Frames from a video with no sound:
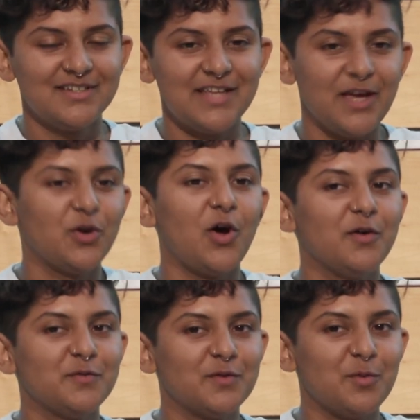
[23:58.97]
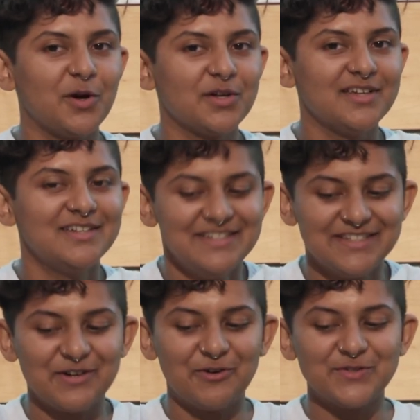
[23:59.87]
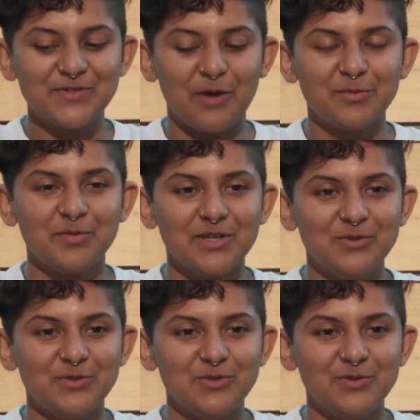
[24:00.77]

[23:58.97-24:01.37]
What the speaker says: taken off the market or stopped being